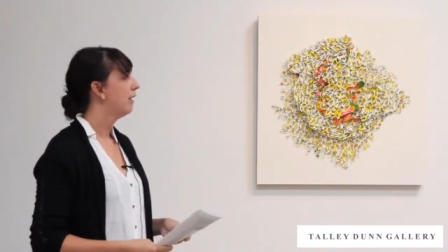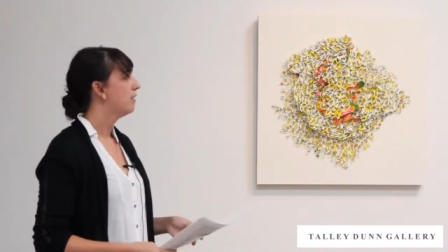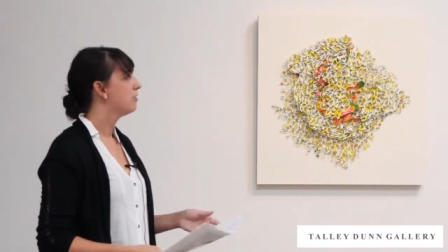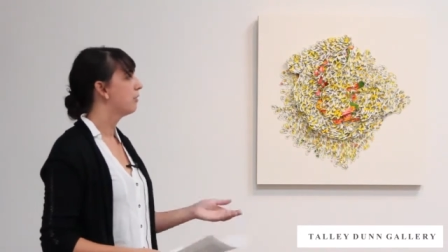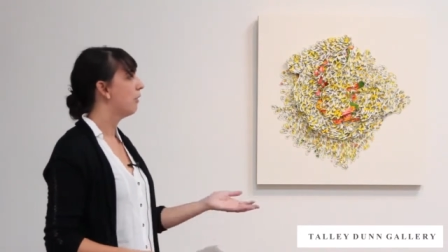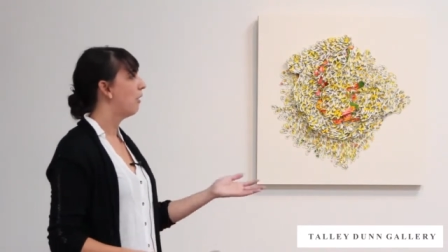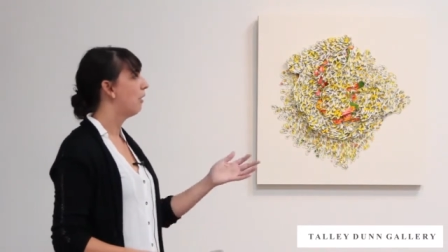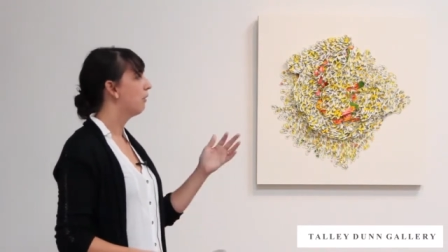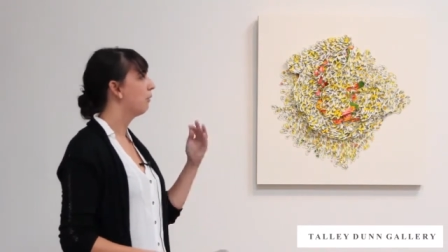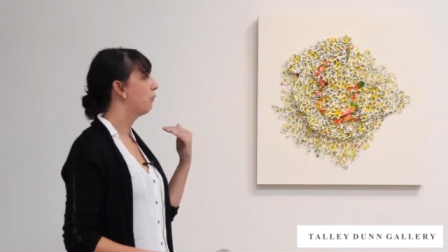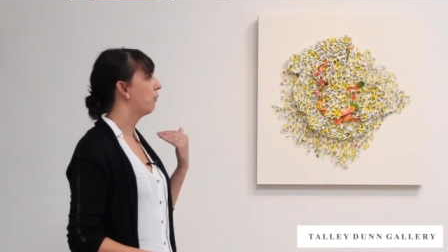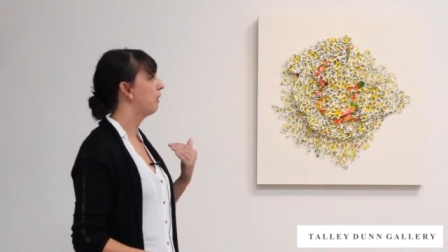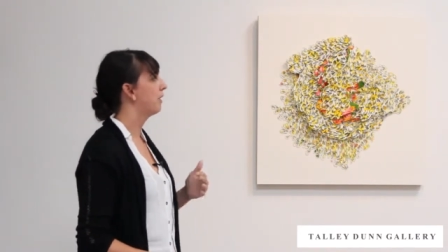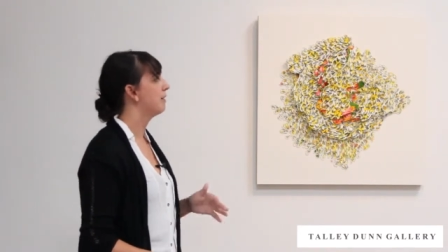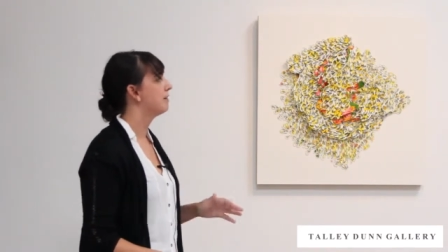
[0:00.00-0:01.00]
So all the
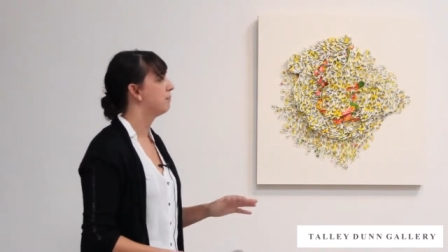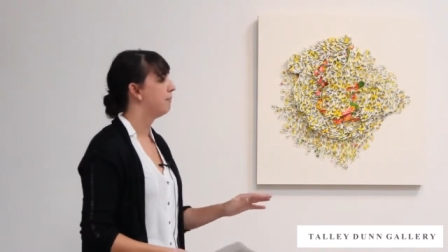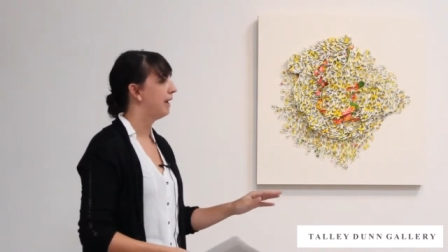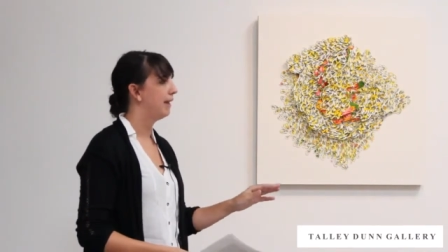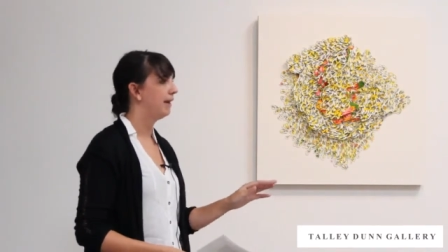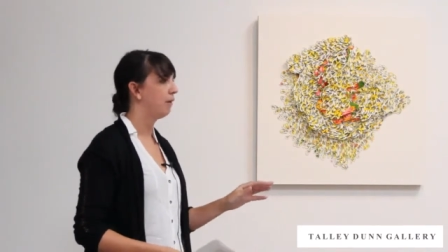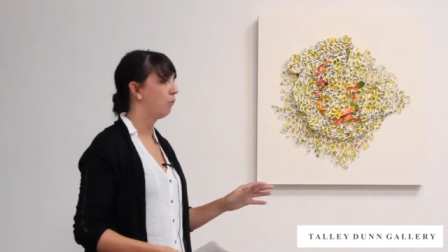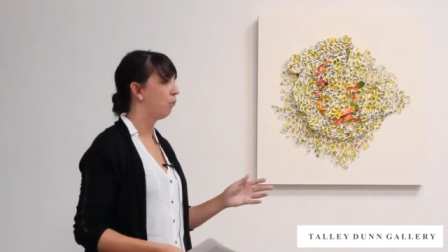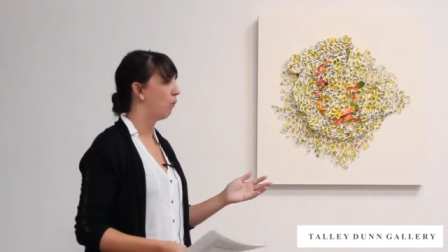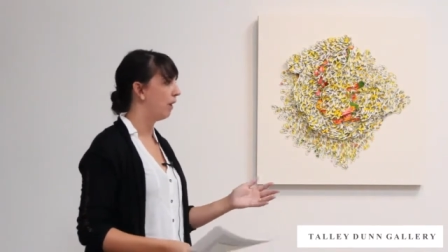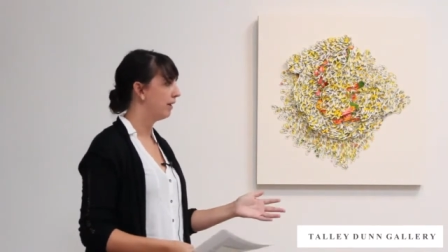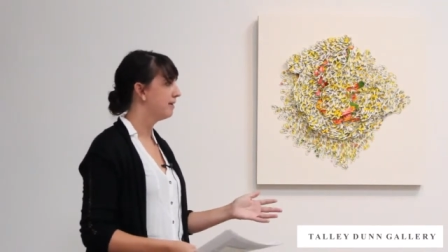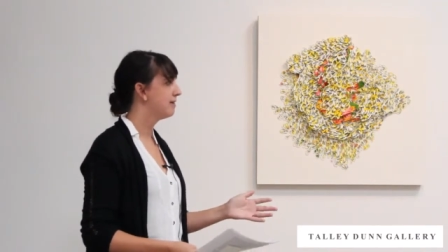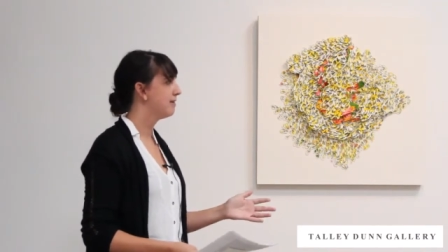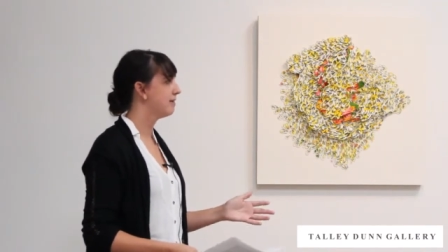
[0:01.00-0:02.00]
work is made at
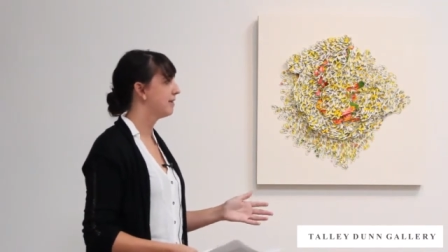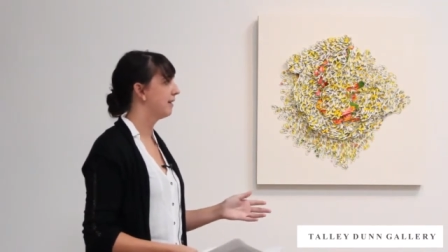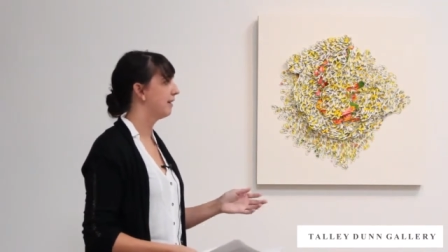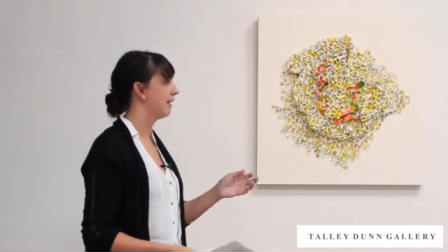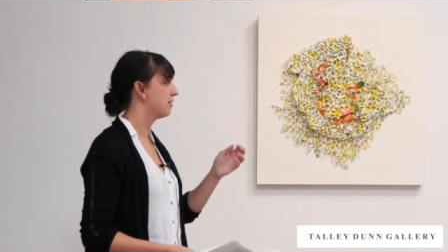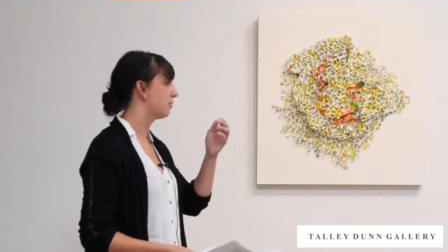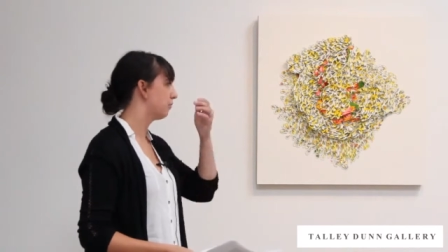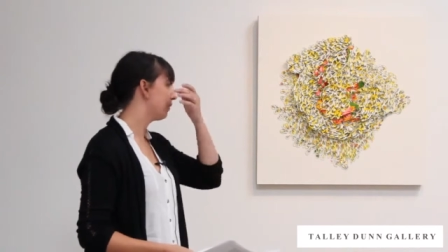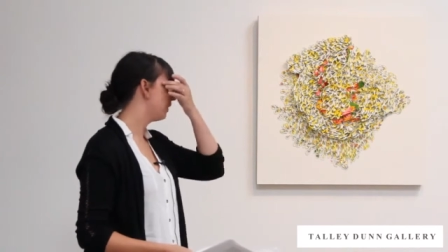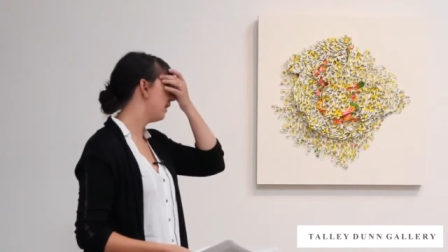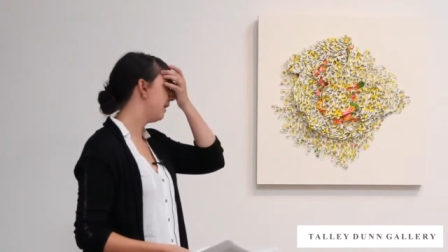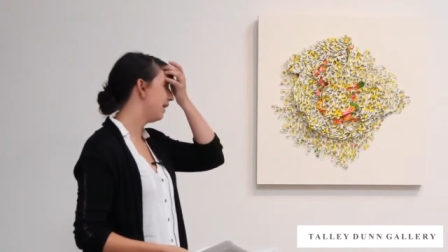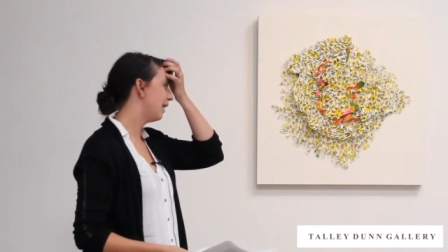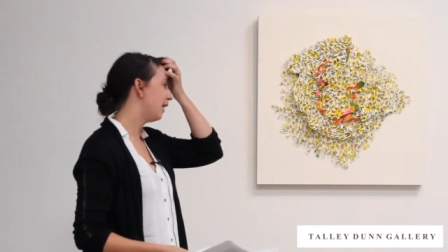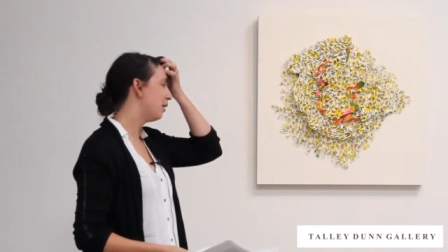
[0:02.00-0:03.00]
once, and that's
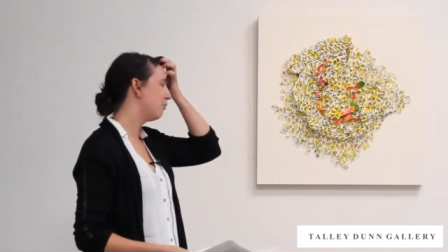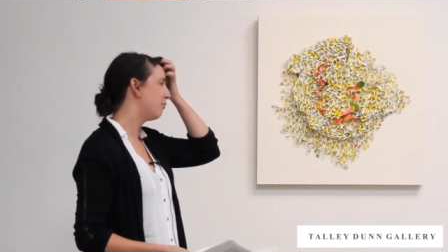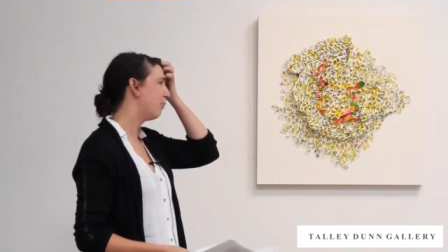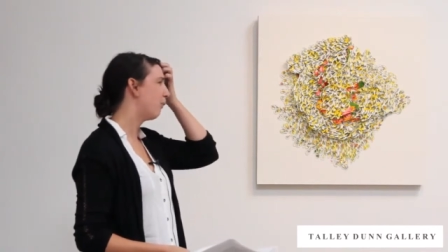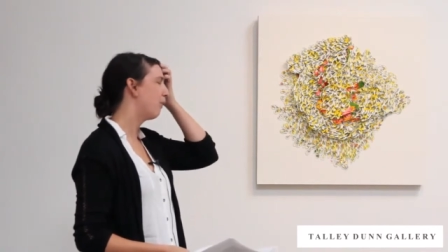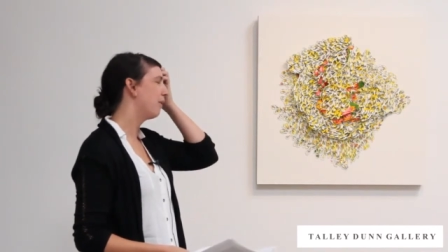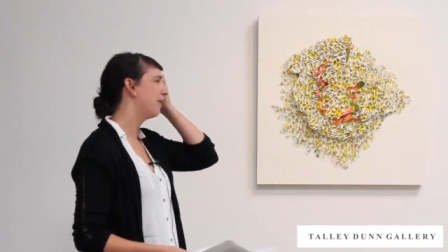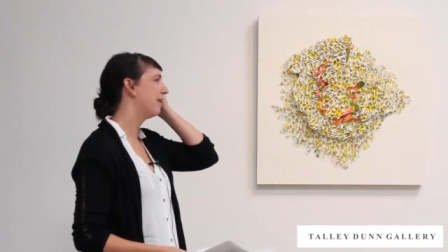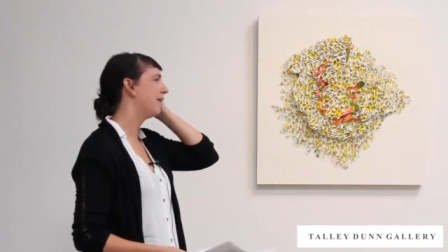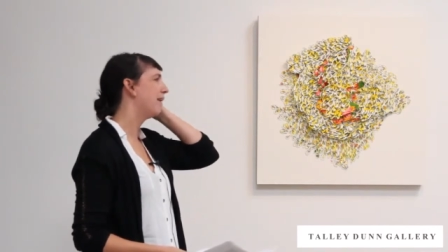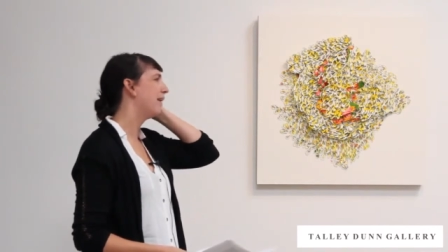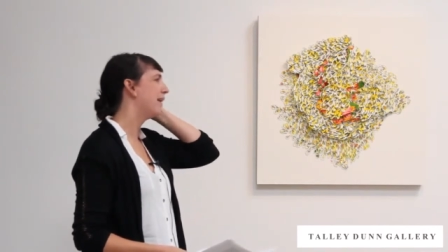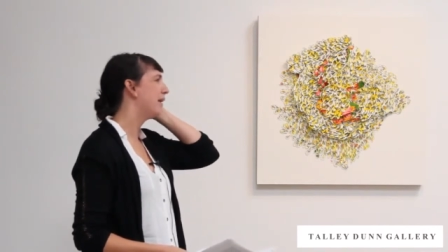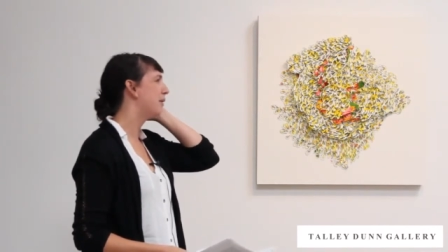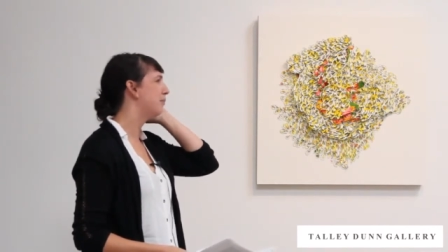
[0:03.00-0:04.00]
really important
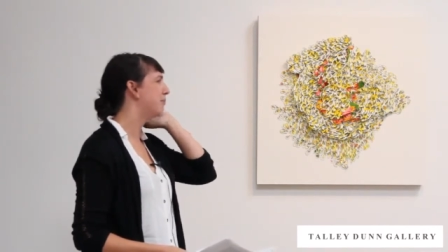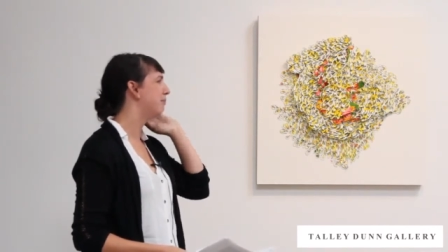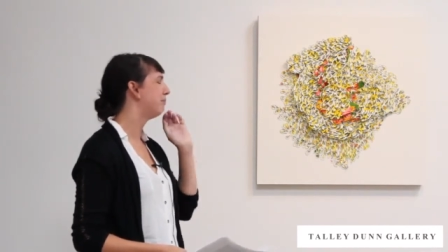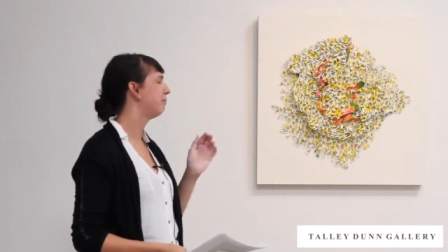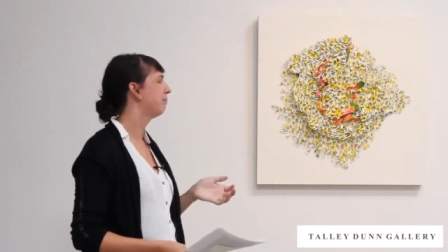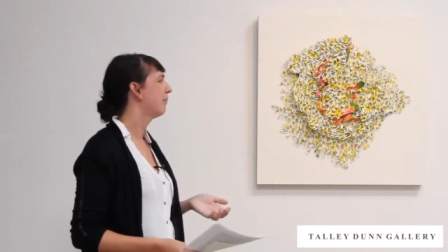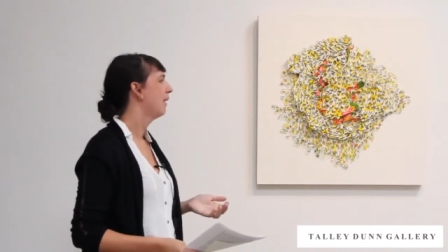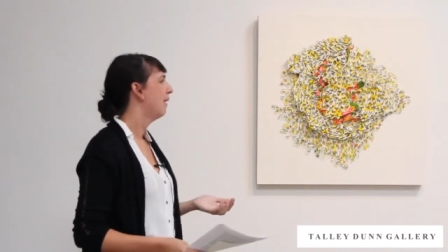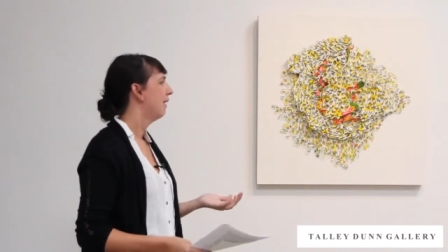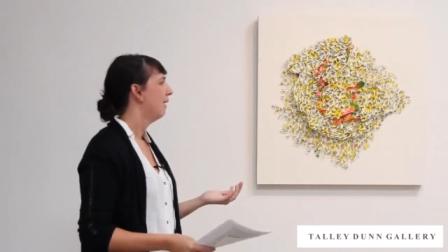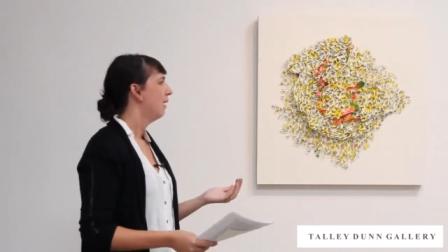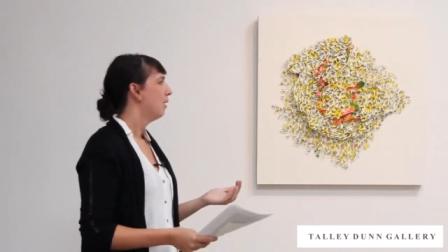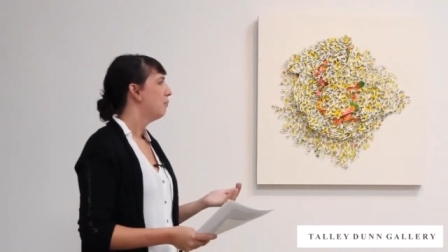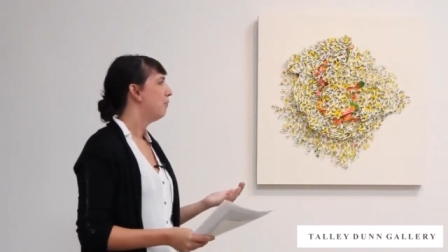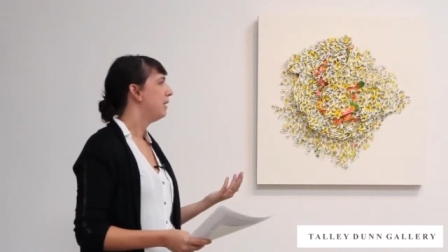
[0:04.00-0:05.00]

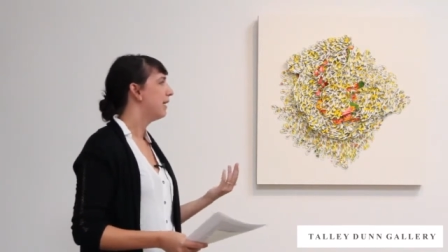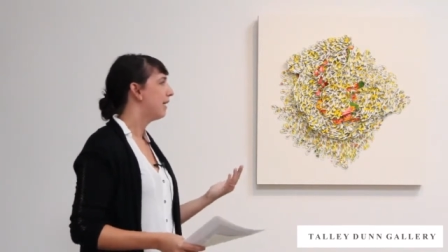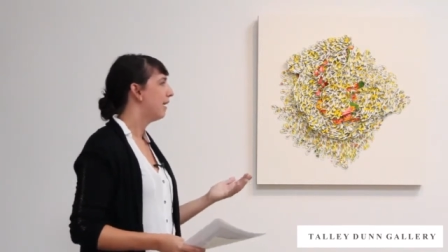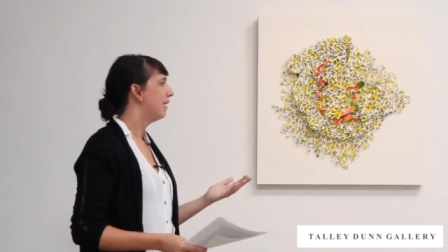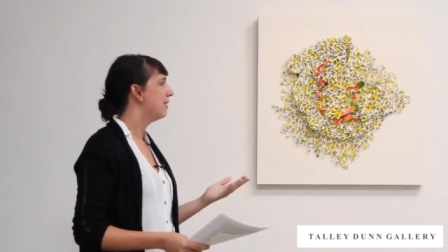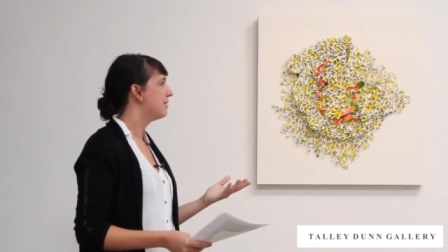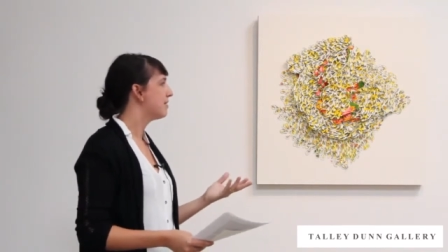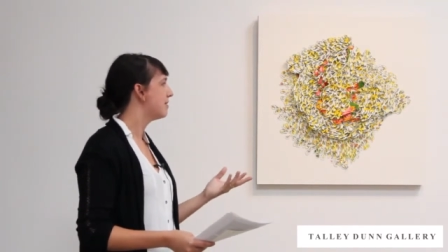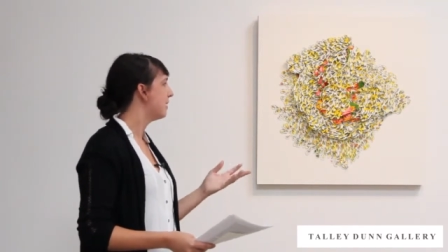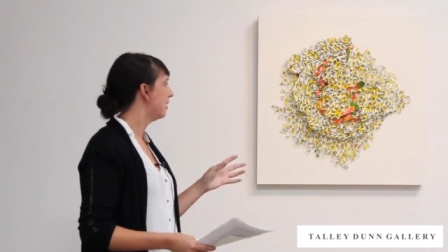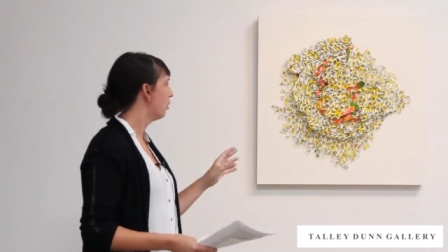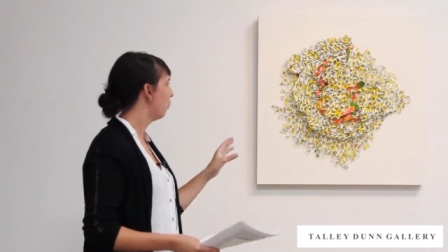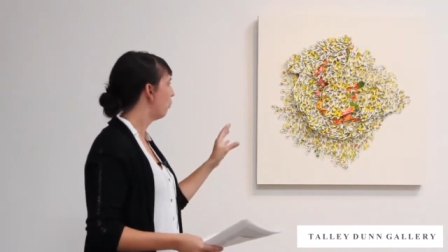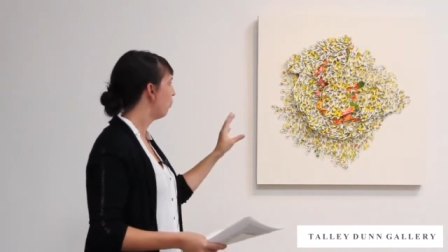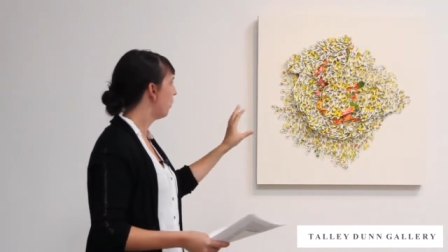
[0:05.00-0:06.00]
because, you
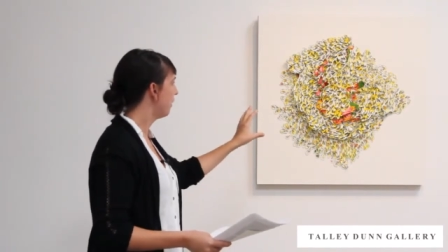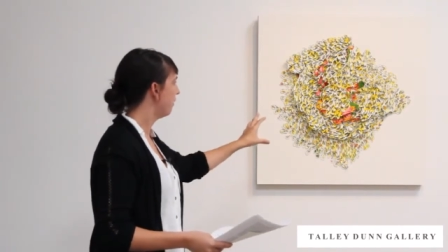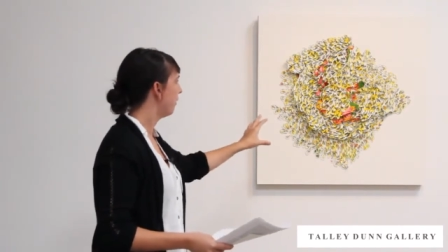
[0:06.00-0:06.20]
know, one